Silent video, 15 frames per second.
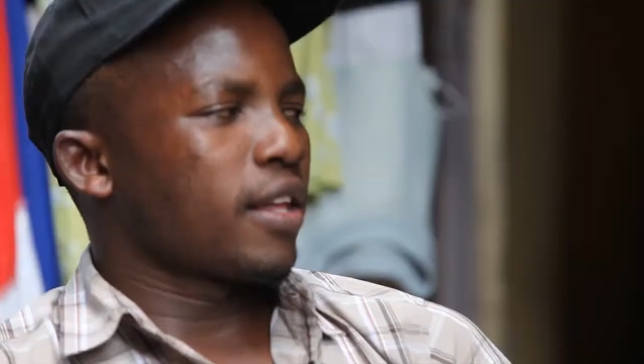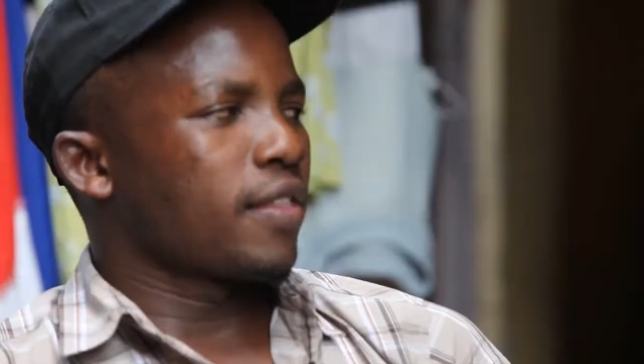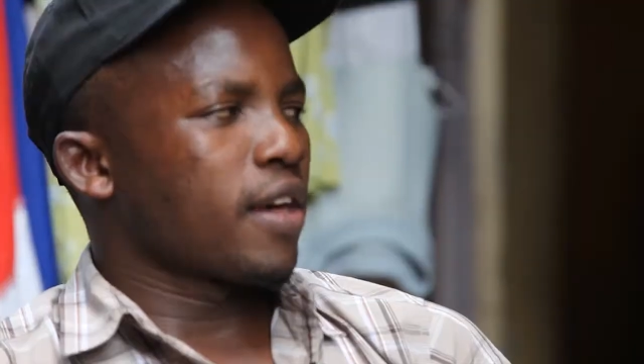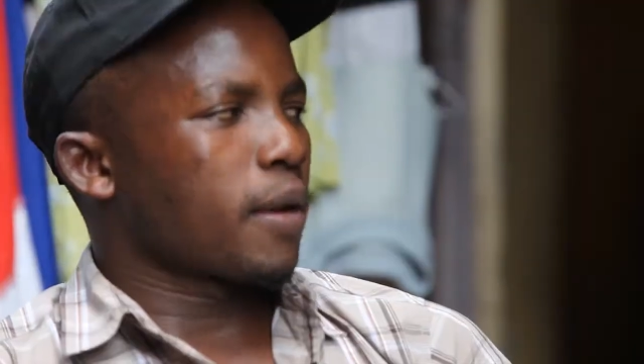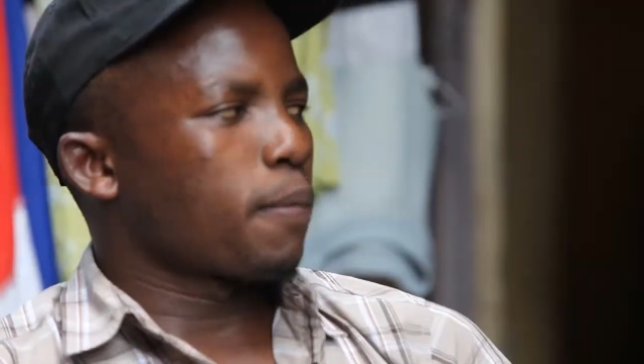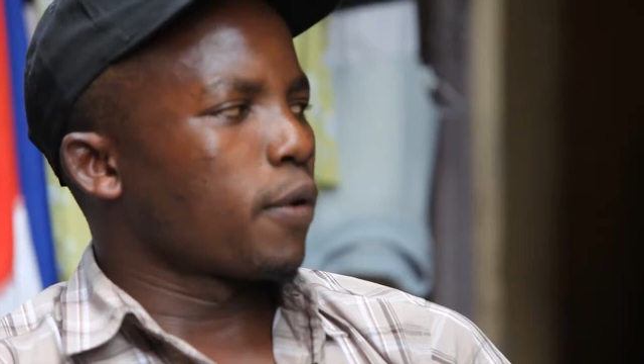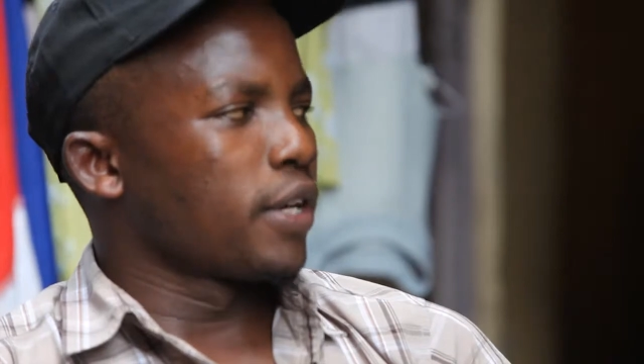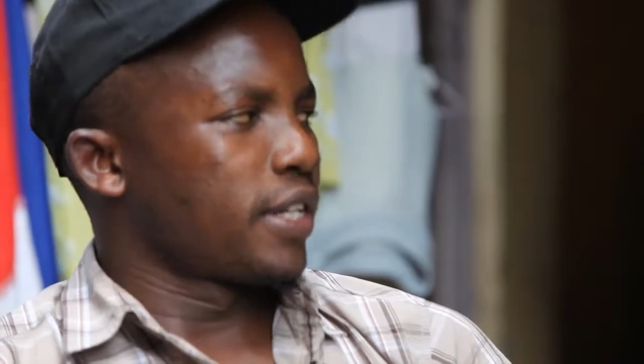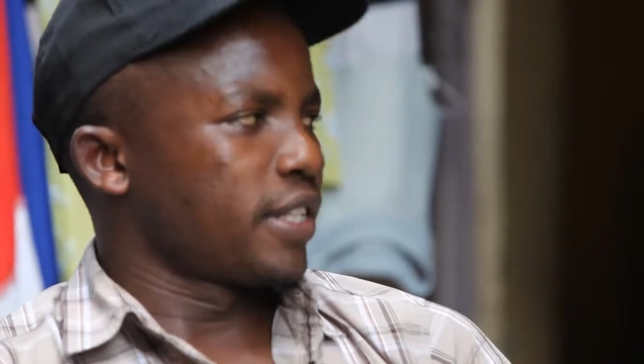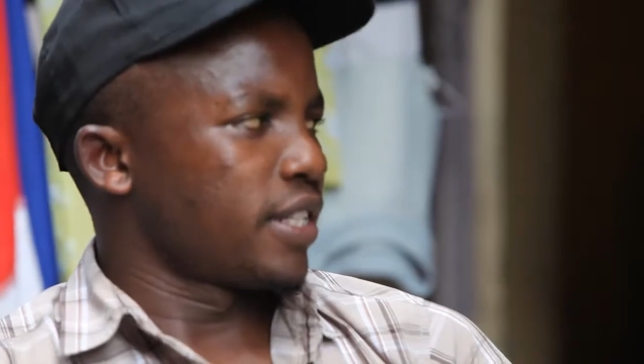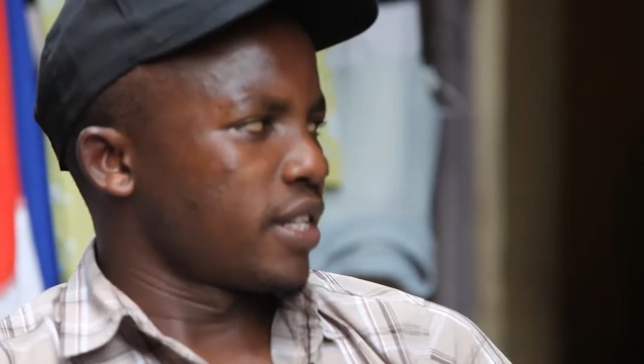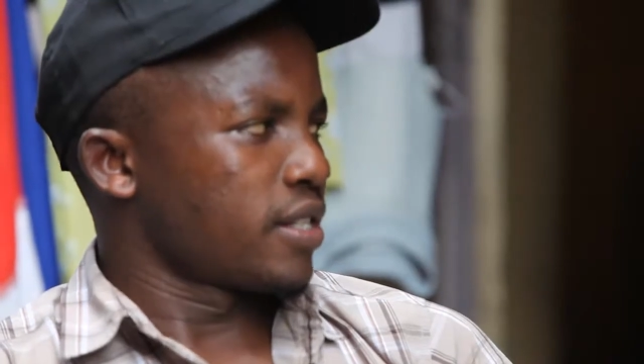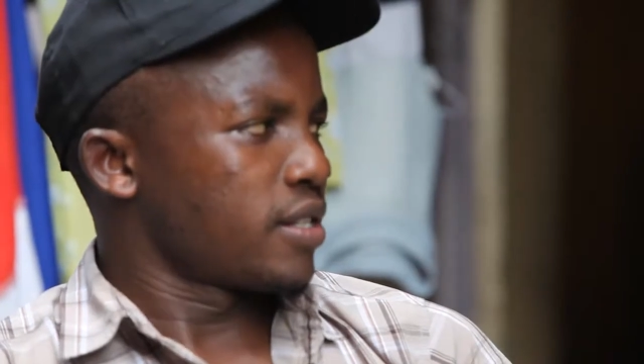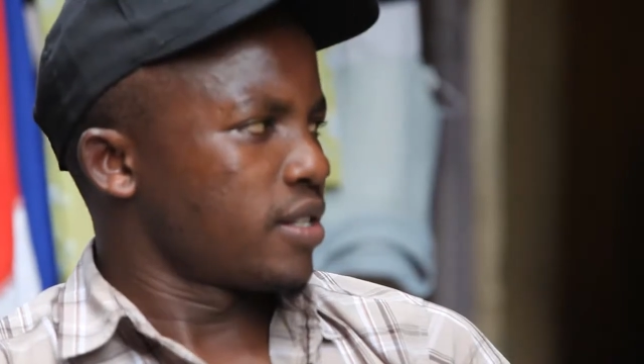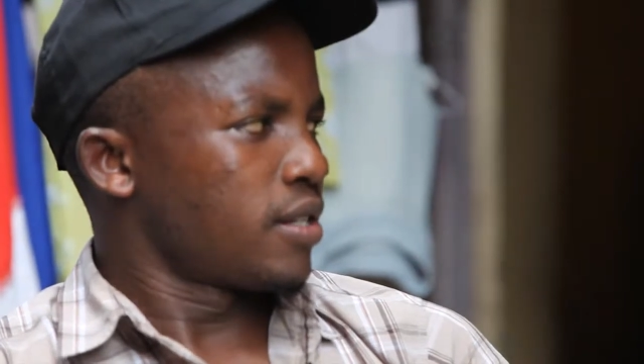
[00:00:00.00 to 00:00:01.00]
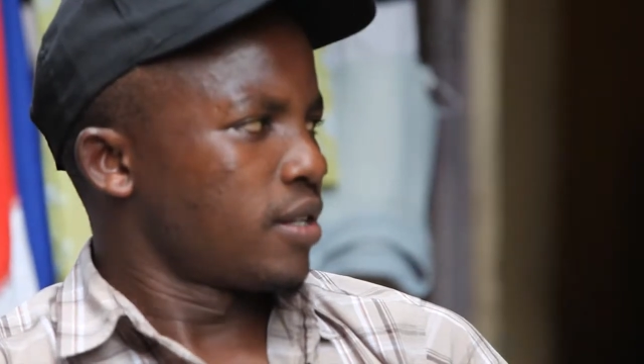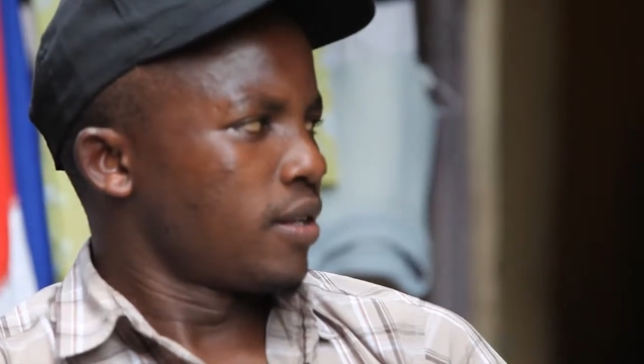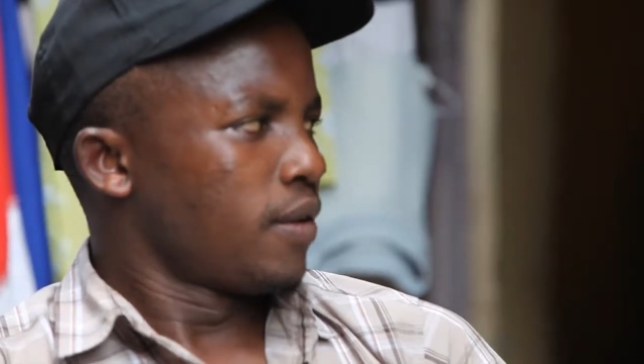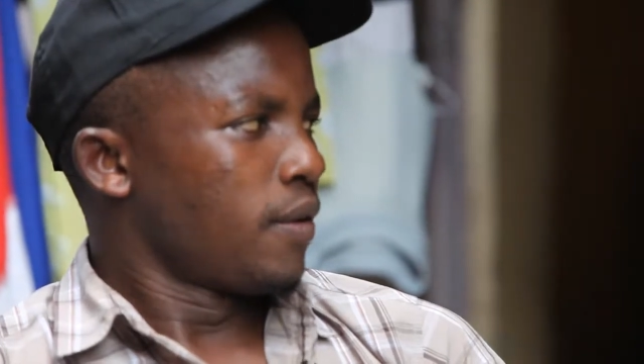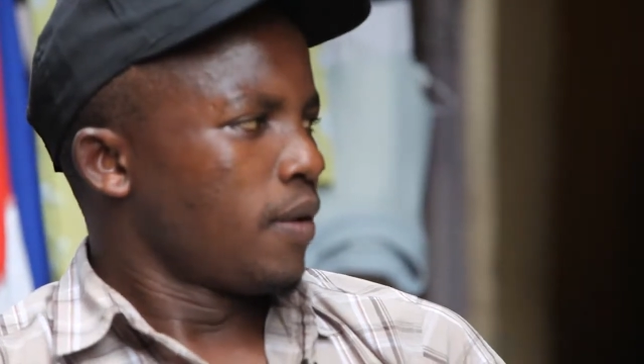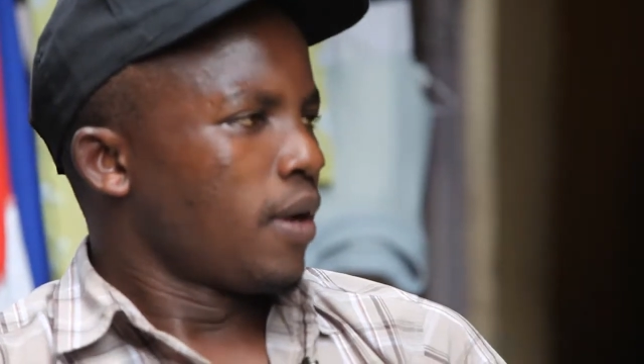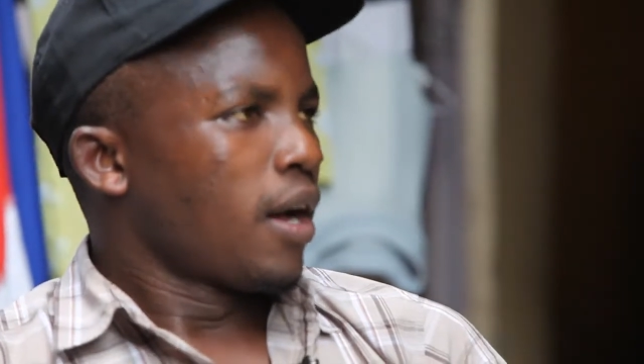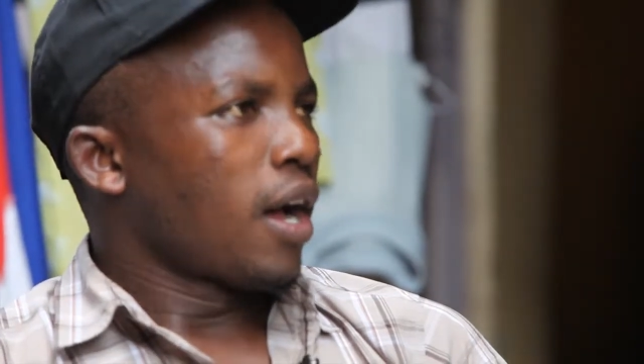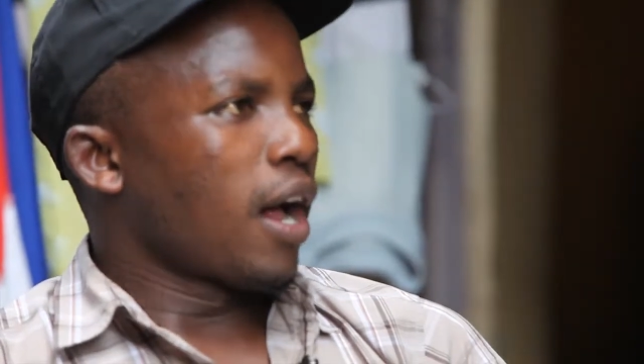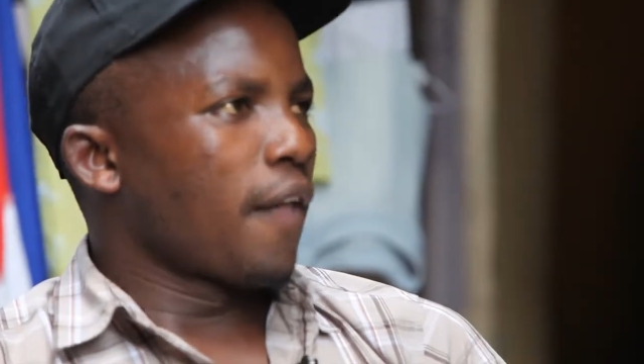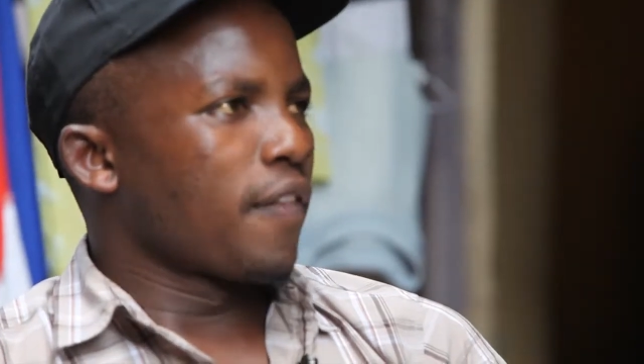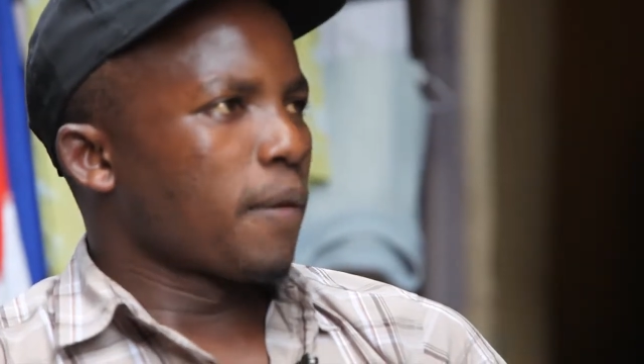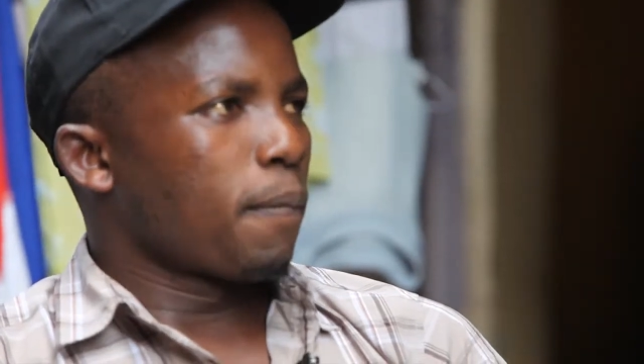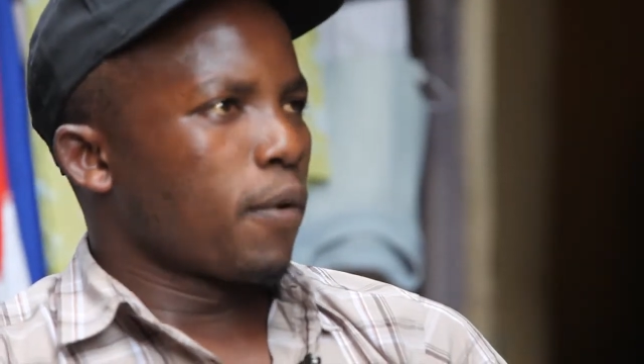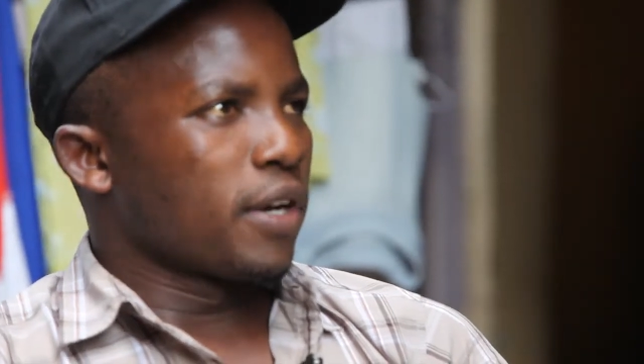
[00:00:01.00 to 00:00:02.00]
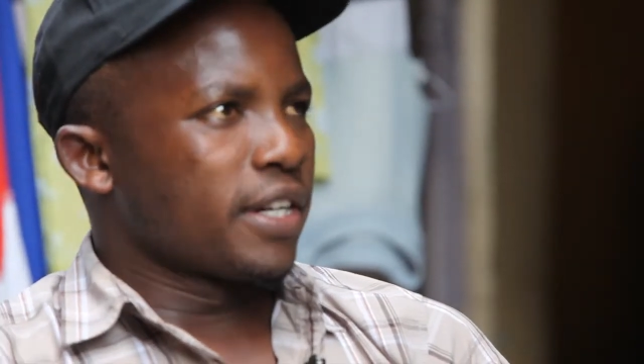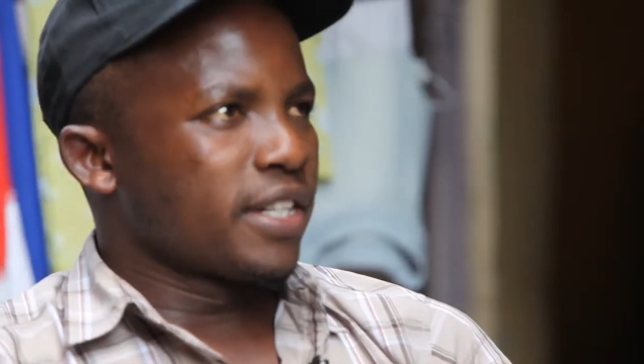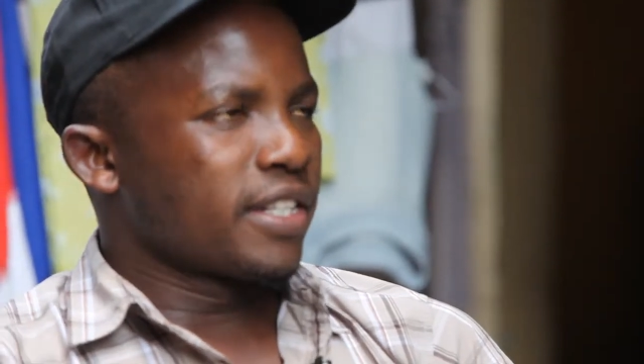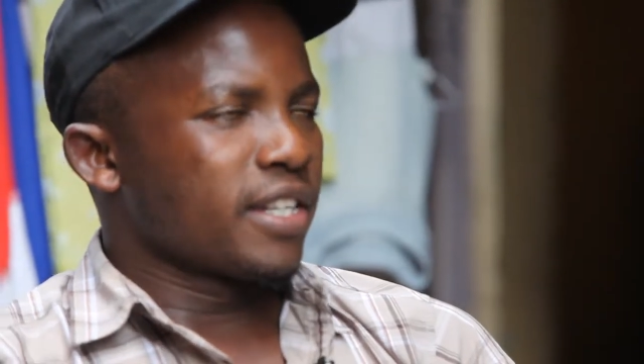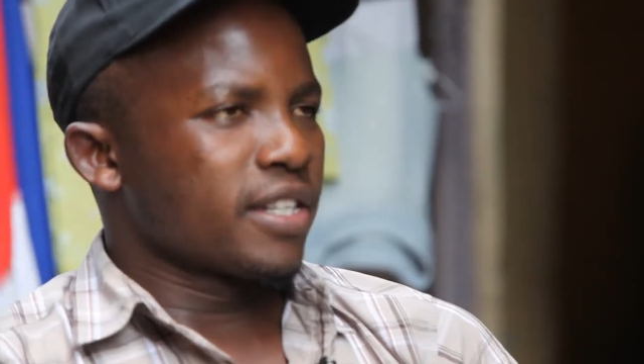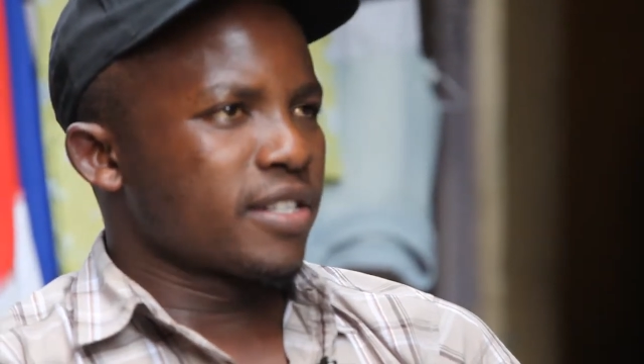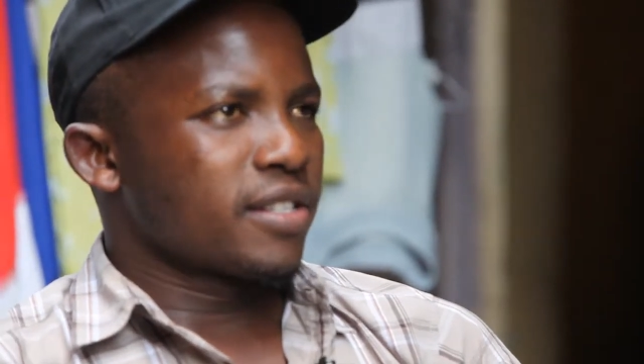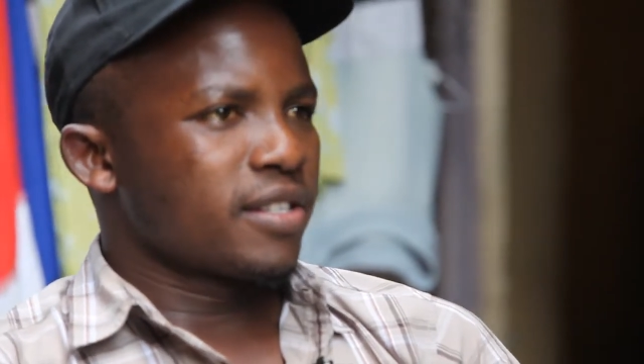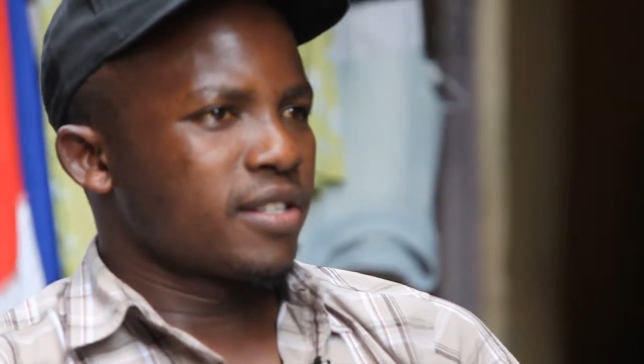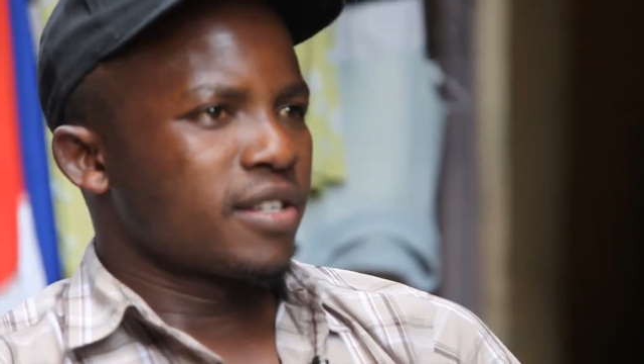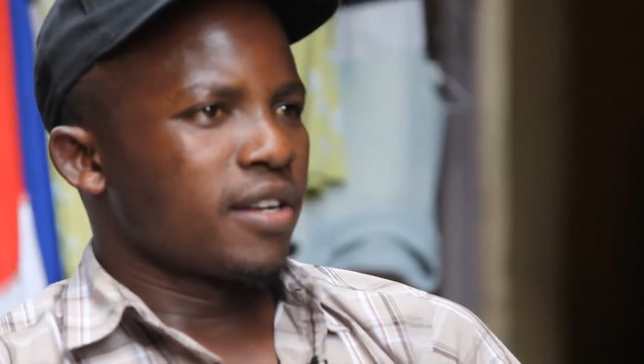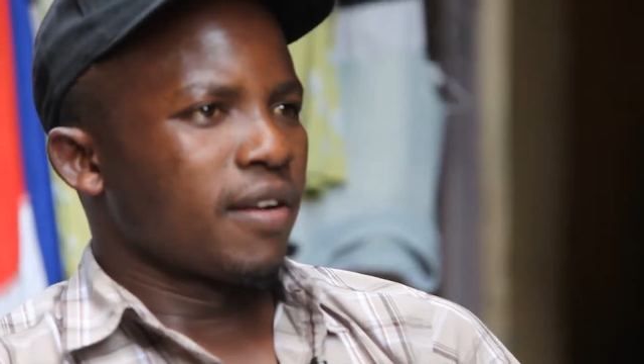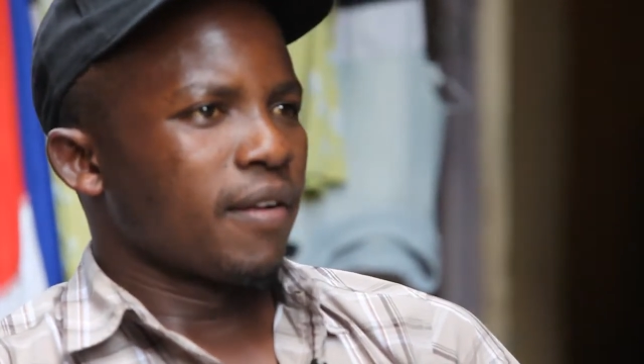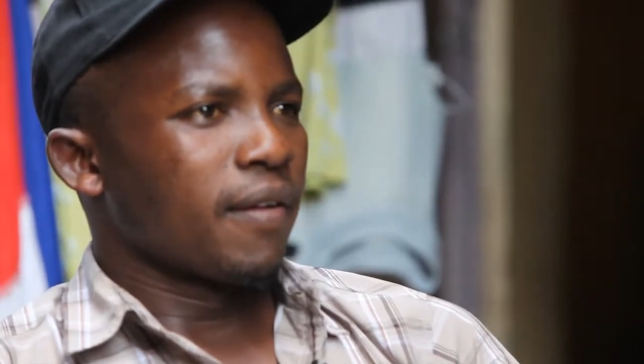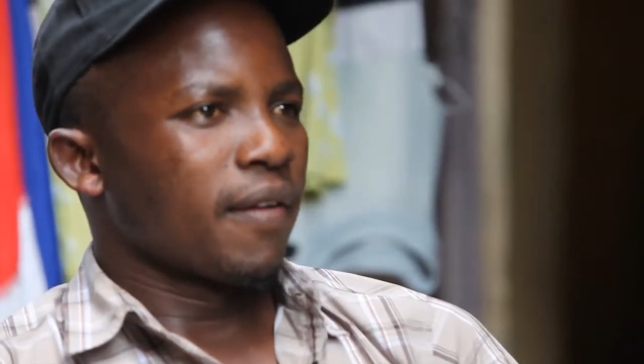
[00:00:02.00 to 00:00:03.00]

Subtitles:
that they are politicians. And the politicians,